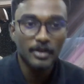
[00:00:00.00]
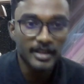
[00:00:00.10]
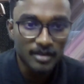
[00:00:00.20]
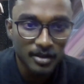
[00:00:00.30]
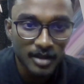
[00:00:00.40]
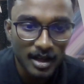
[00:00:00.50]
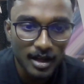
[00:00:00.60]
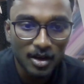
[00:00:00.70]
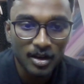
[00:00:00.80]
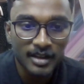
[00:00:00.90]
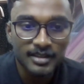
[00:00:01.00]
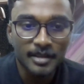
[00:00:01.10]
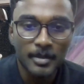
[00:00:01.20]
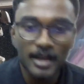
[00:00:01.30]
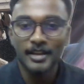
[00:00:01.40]
it's on all
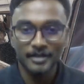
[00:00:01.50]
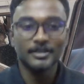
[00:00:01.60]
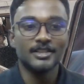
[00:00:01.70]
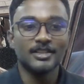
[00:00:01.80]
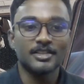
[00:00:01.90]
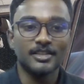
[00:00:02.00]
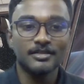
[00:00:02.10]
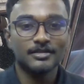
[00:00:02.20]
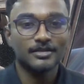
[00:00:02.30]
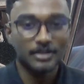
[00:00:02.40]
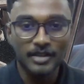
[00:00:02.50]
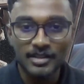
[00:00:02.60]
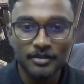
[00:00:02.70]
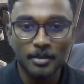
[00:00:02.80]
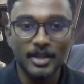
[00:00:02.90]
understand my discussion. So that's
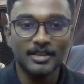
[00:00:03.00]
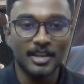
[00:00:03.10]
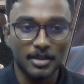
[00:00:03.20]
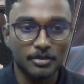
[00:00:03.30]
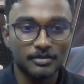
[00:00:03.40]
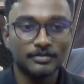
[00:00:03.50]
all from me. Thank you.